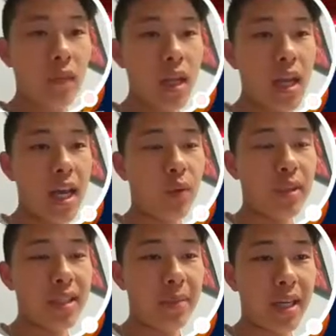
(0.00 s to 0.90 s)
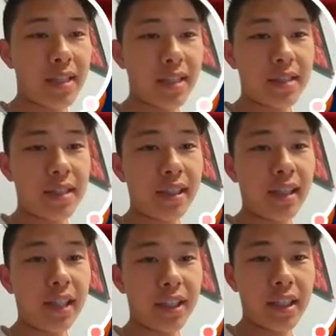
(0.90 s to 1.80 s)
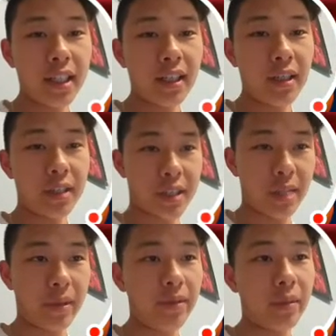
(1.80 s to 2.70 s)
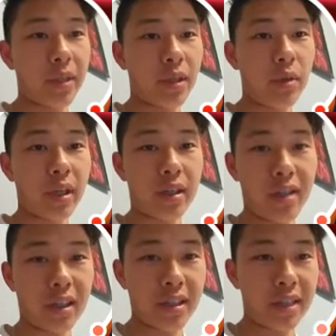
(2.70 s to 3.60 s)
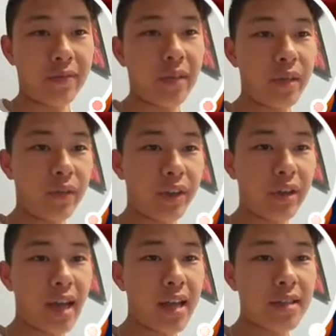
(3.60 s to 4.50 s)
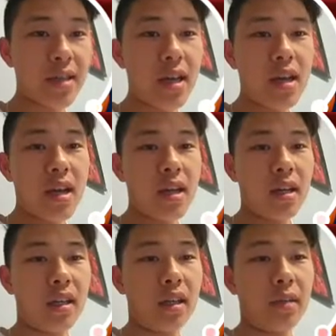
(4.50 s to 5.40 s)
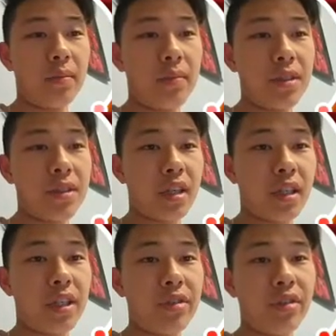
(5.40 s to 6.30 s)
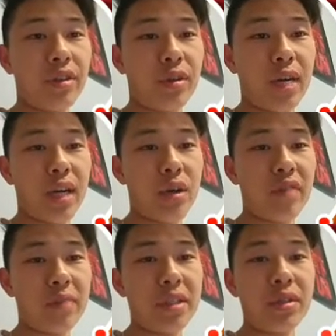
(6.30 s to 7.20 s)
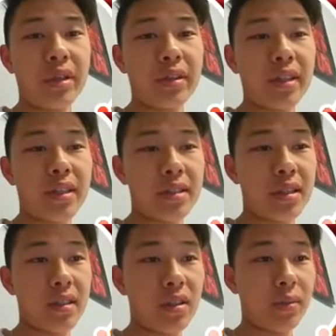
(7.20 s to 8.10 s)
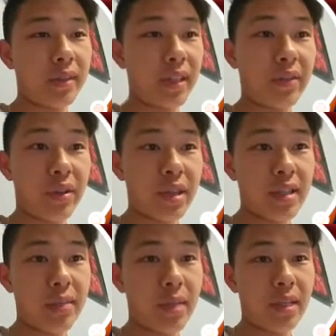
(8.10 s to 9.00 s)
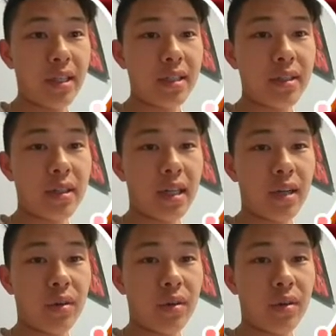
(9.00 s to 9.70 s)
Hey, what's up guys, it's DLegend here, just going to be filming a quick Coliseum video for you guys, just talking you through how I've been doing things and hopefully giving you guys some ideas on how